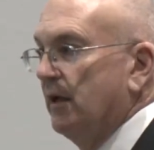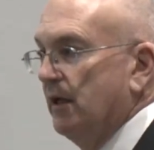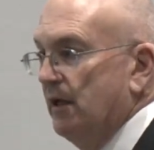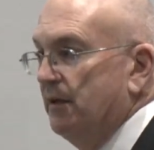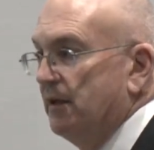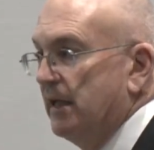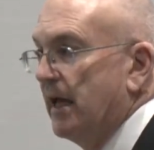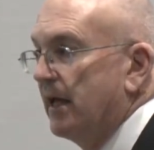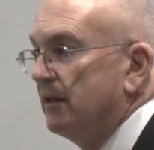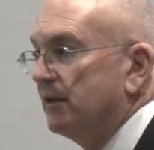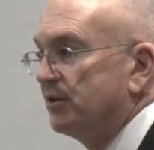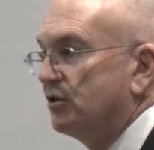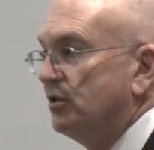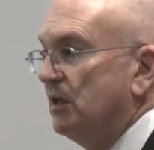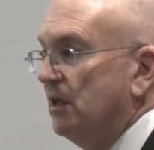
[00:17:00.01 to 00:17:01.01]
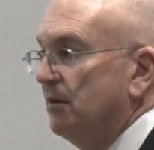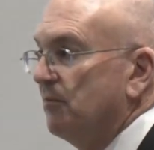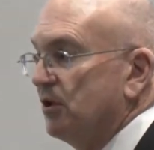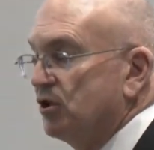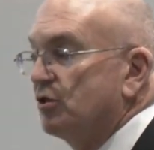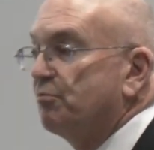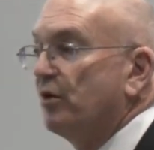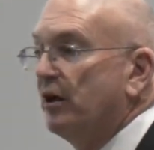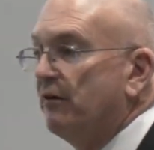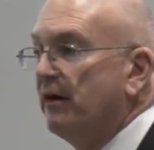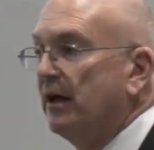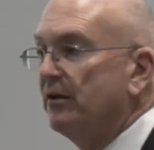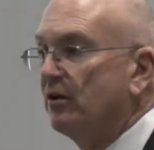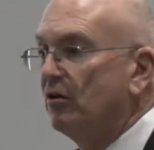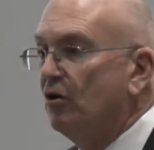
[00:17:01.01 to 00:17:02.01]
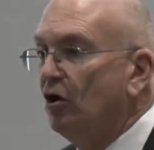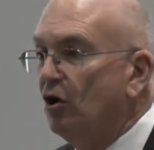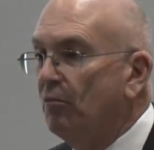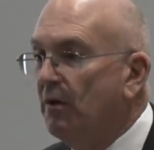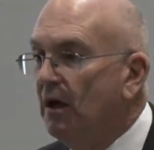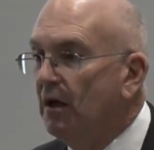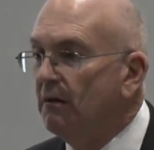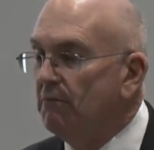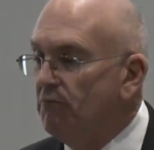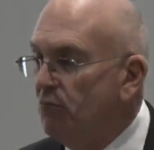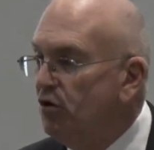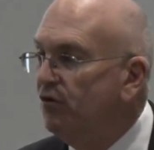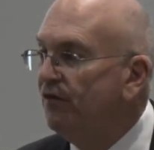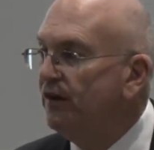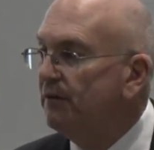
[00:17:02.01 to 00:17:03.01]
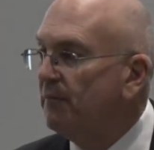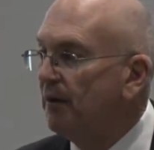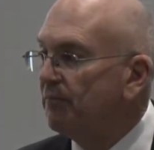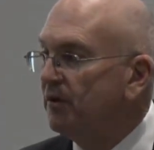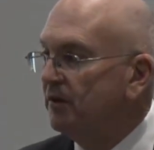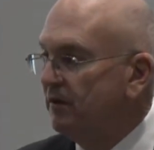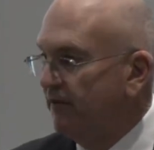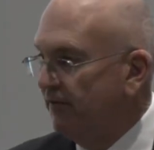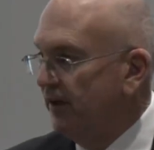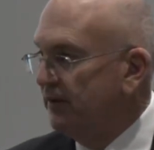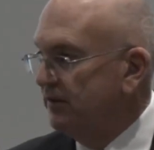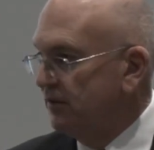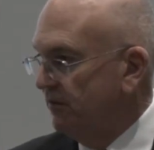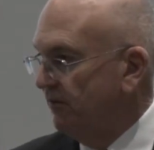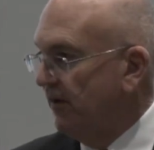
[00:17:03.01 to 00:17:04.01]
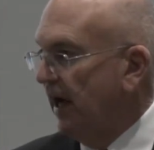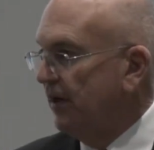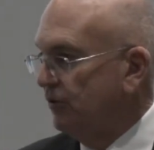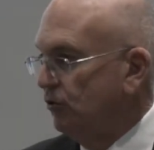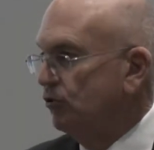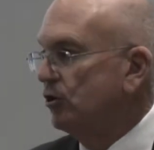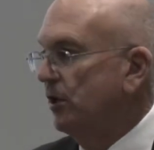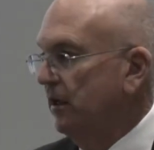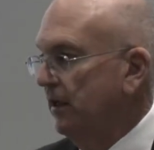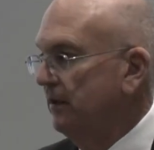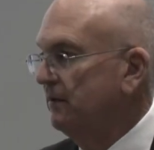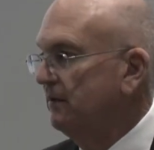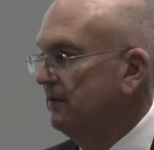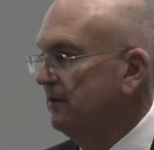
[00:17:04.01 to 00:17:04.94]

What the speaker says: in the analyst team that's spread around the globe, move him up the defensive value chain.